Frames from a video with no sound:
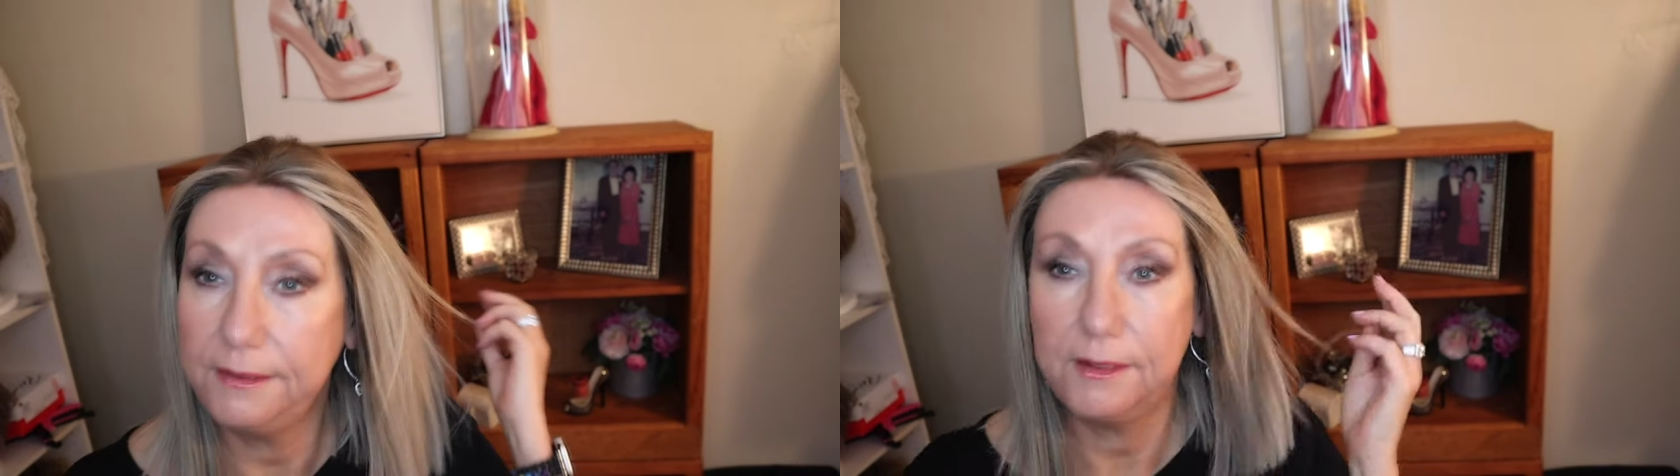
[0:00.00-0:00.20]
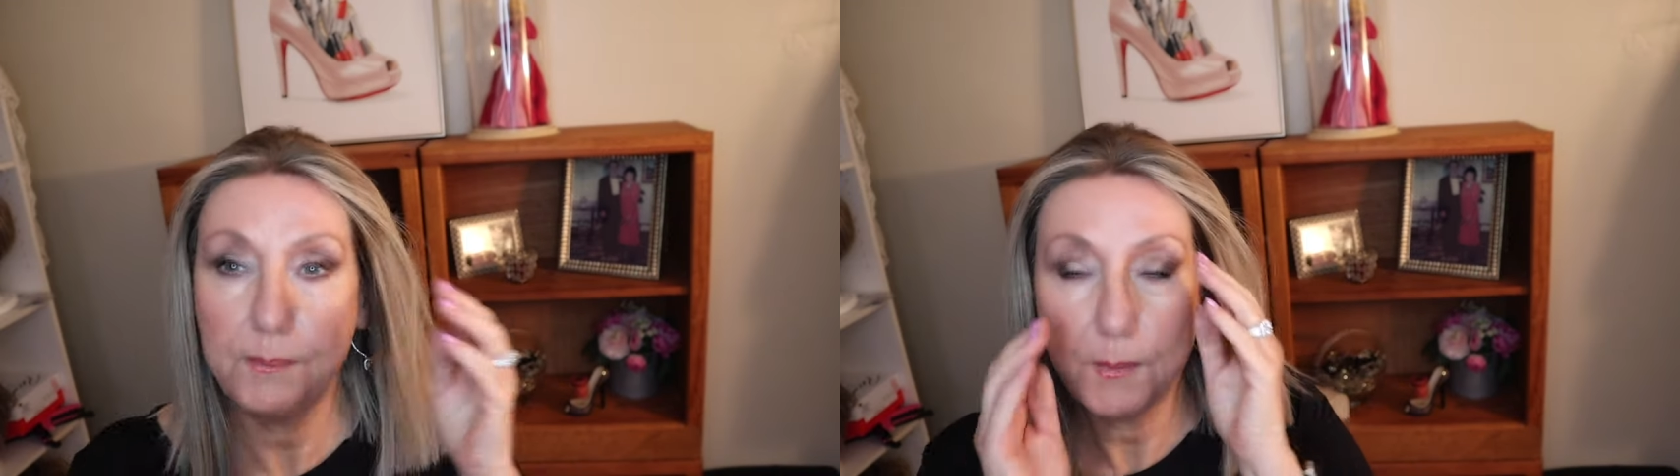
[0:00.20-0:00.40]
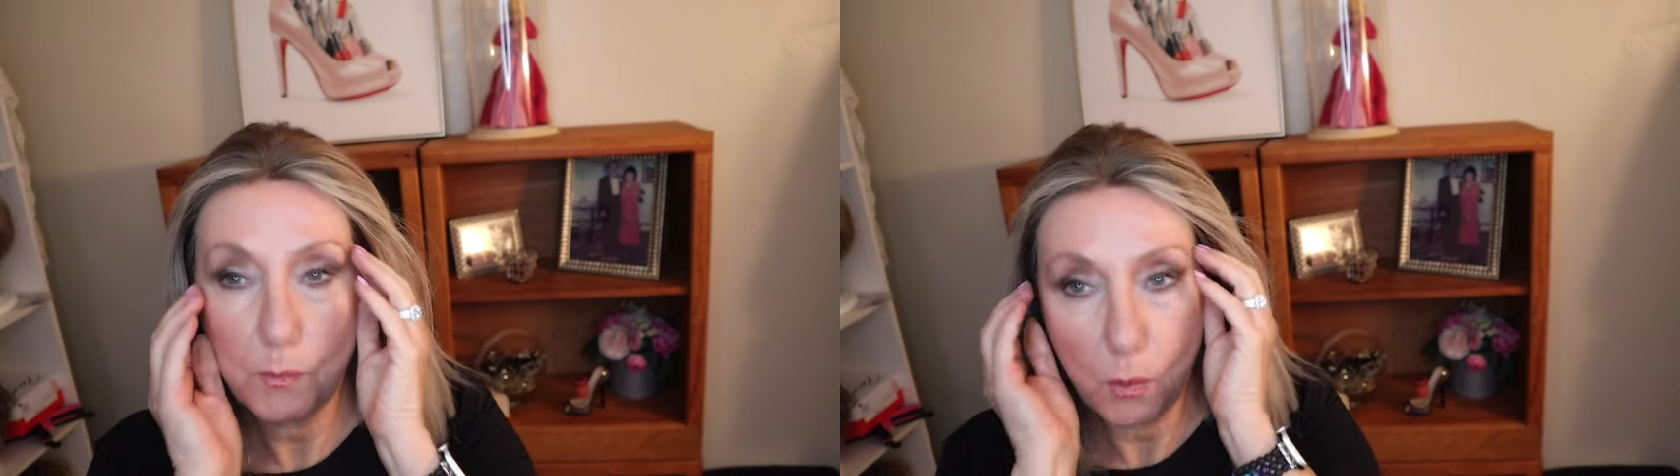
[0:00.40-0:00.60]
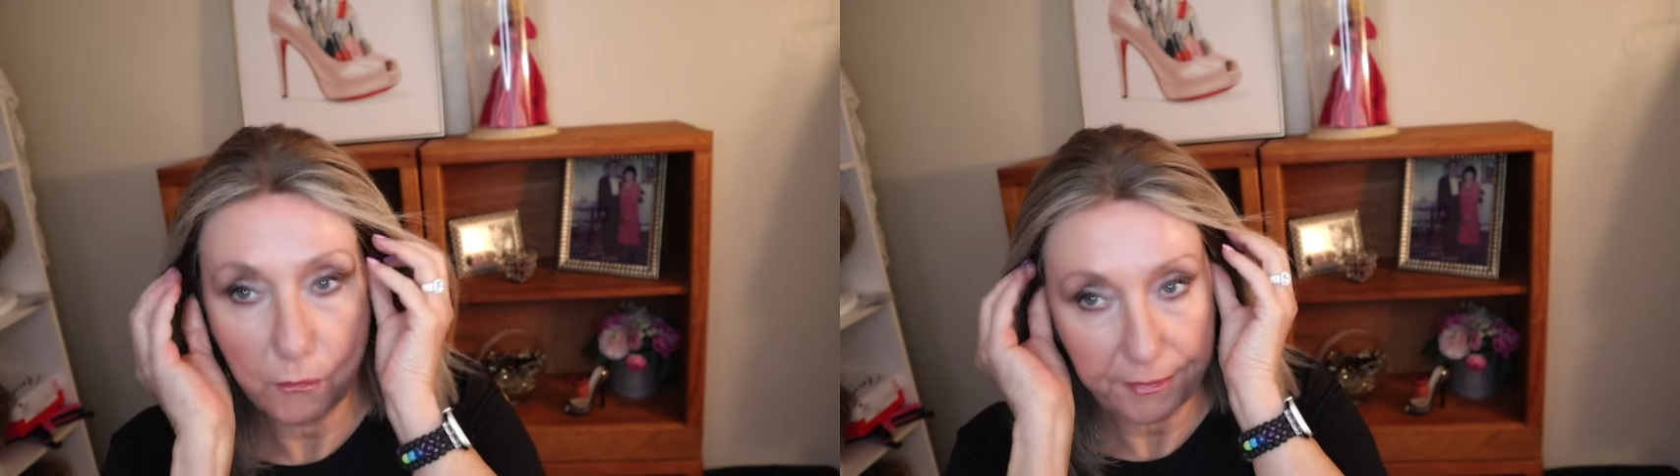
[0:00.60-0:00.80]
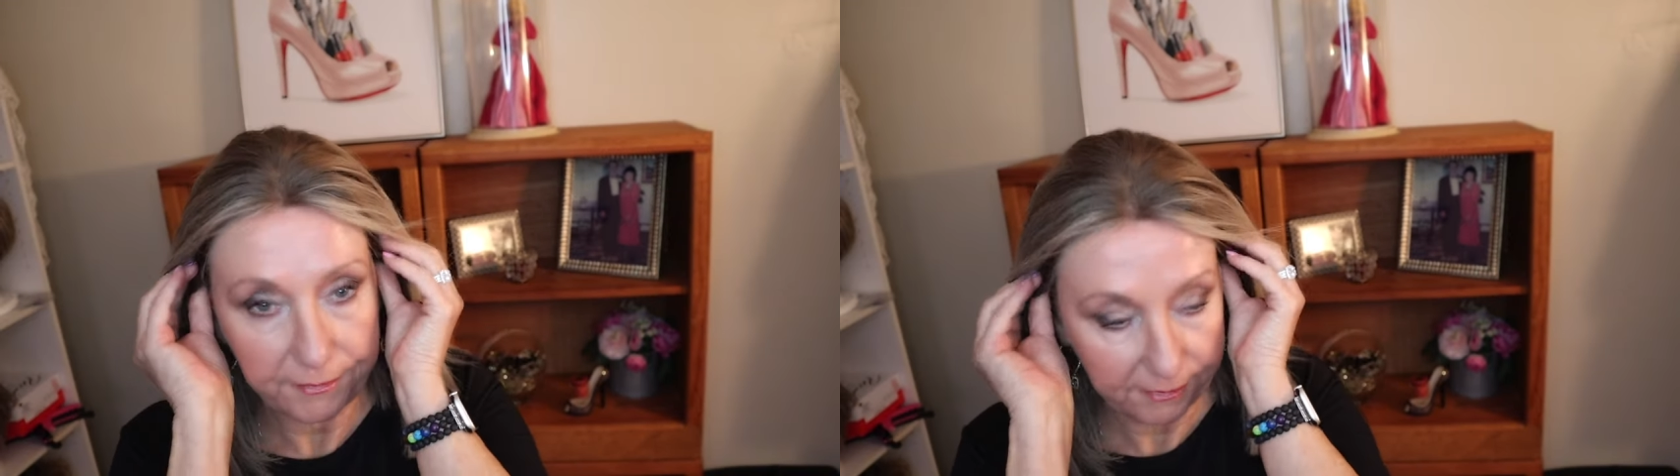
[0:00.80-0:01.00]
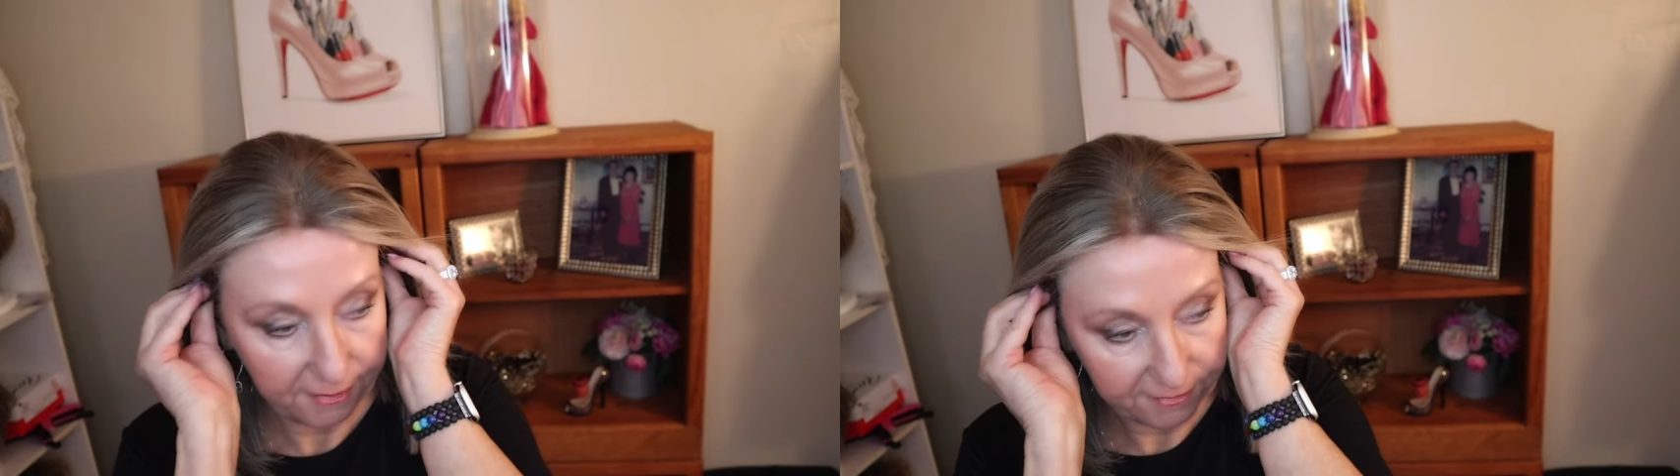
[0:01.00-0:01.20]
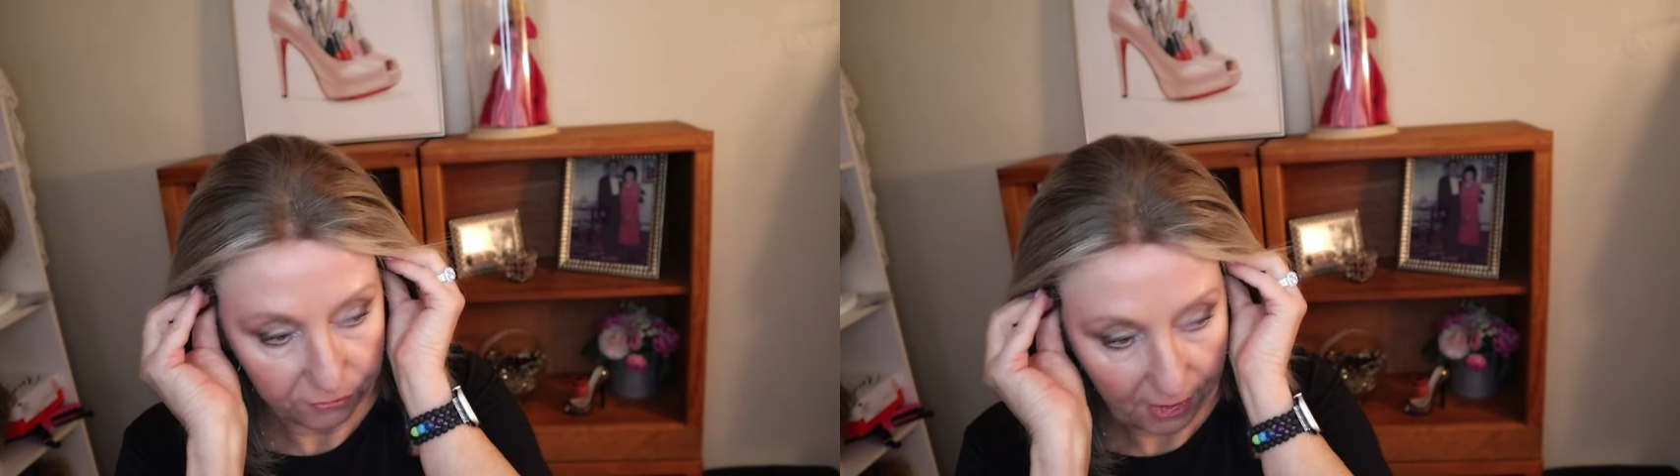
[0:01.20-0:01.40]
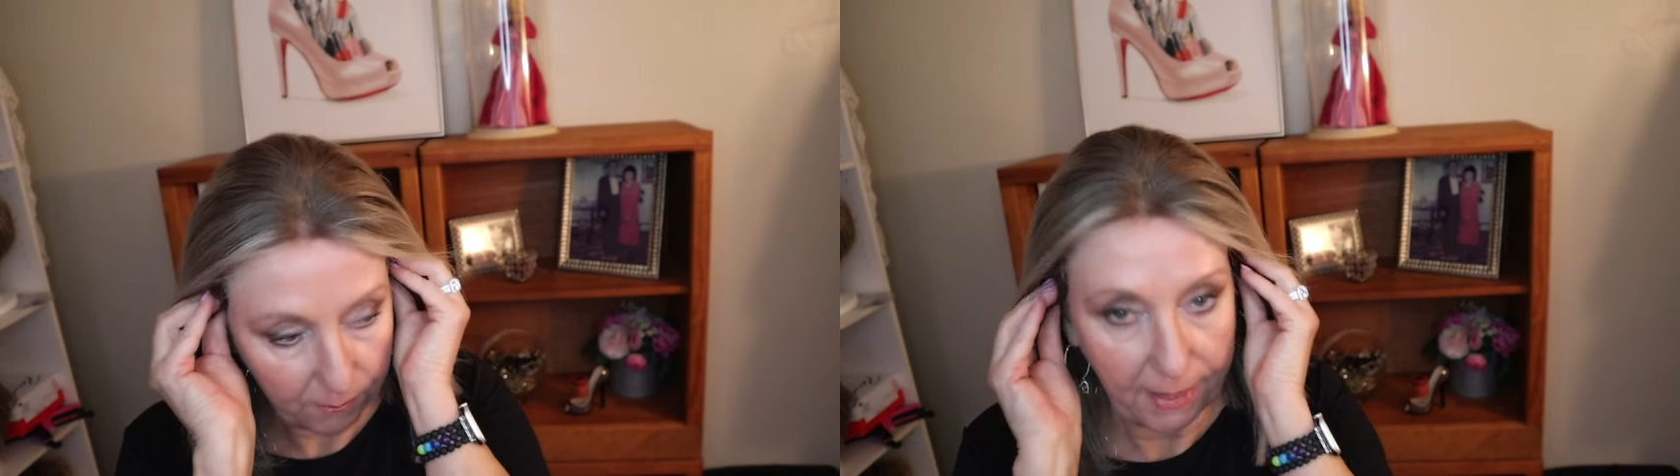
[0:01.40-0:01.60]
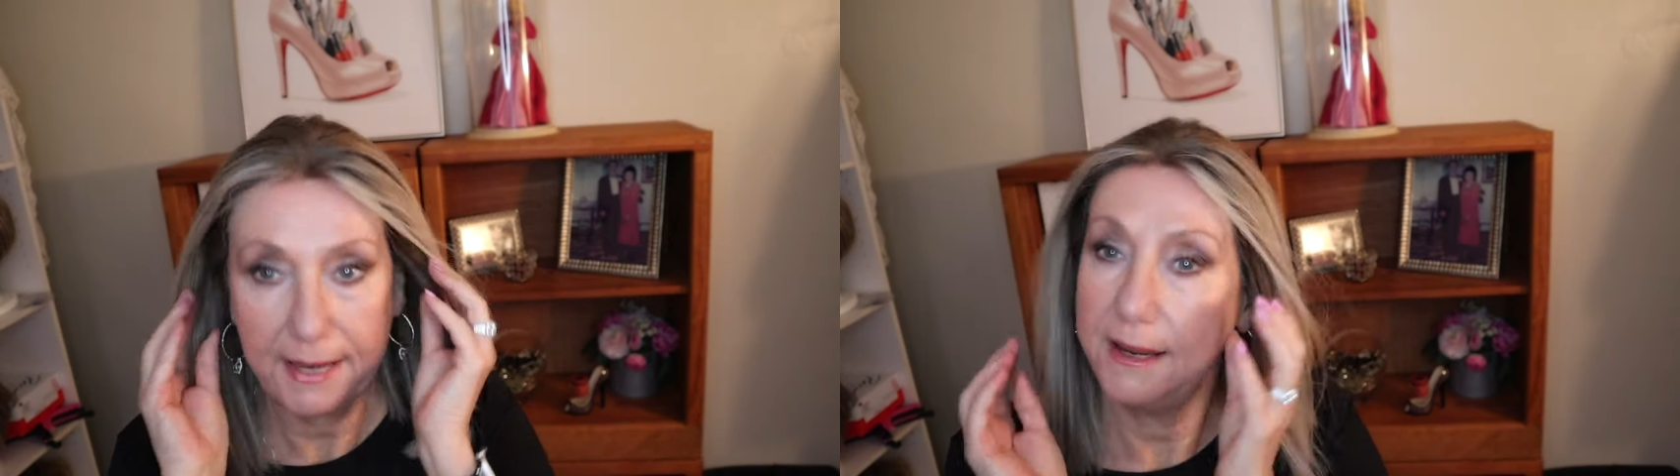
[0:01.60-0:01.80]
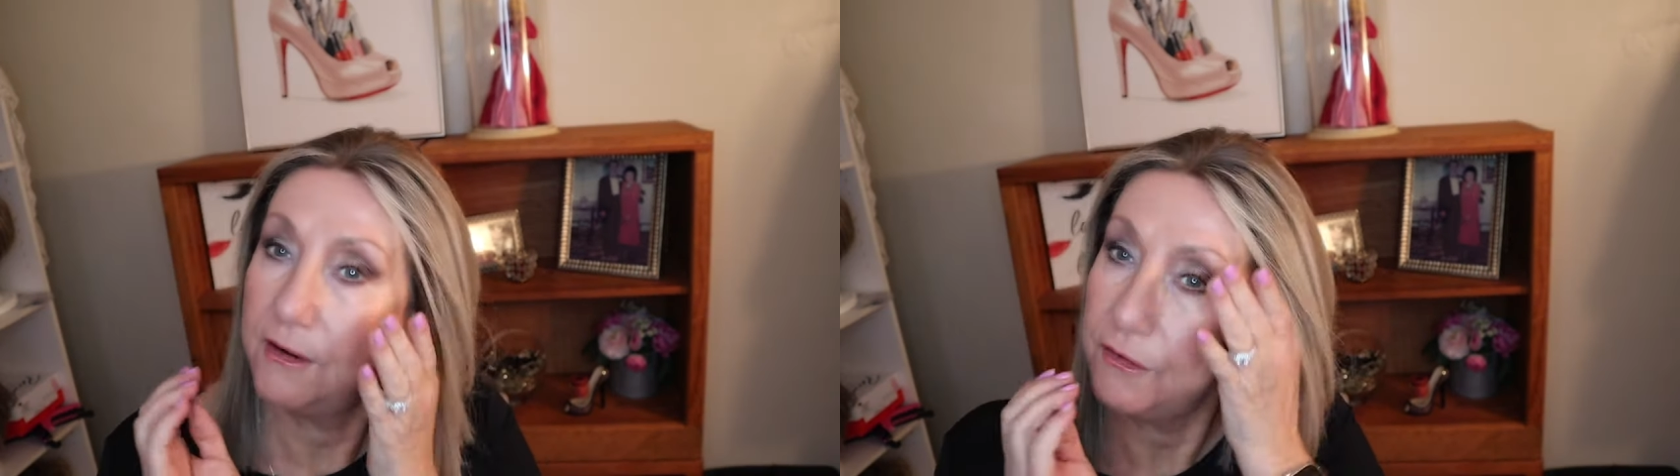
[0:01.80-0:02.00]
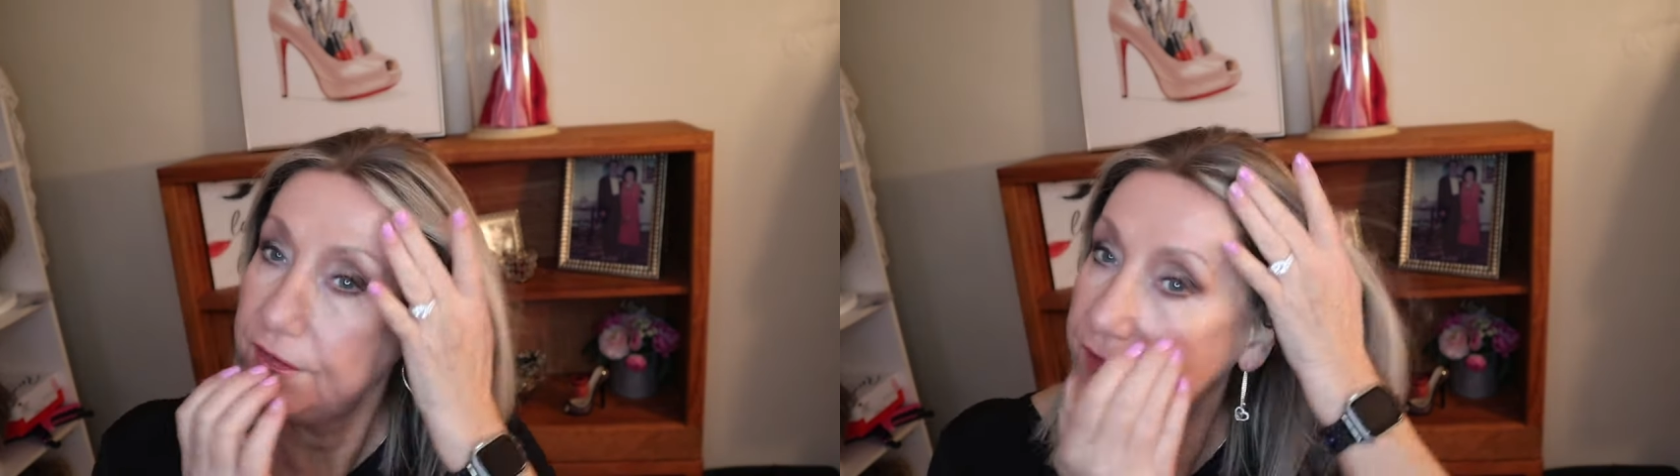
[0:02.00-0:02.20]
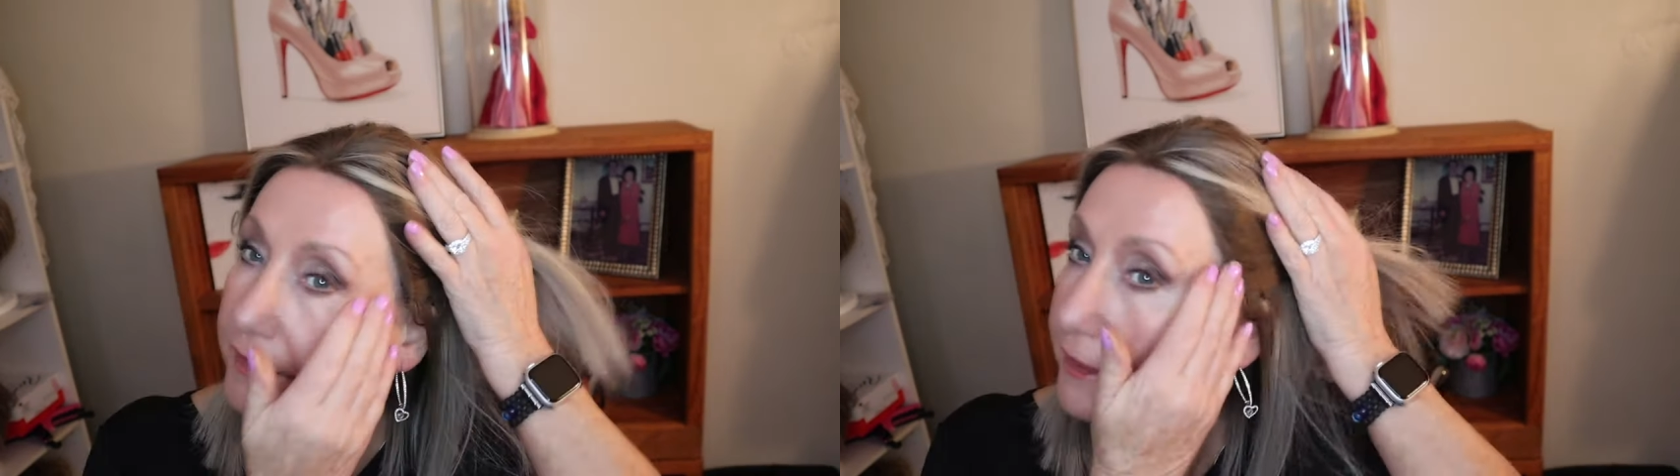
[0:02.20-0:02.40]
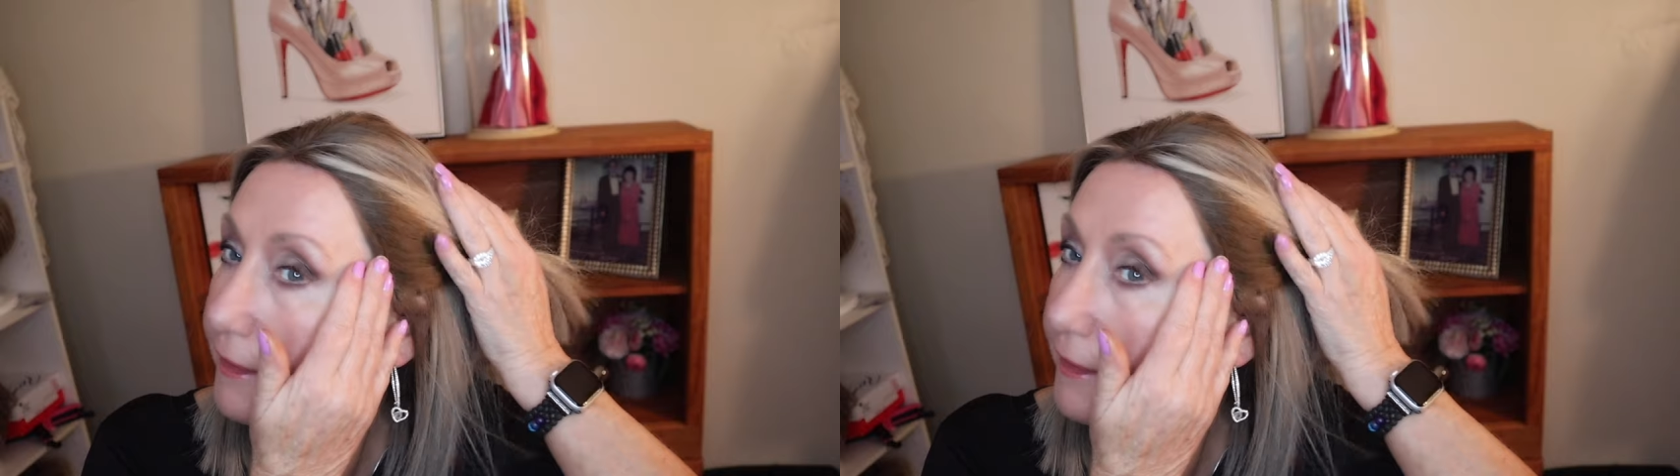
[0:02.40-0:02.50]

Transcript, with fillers: a little bit more on the lace around my ears,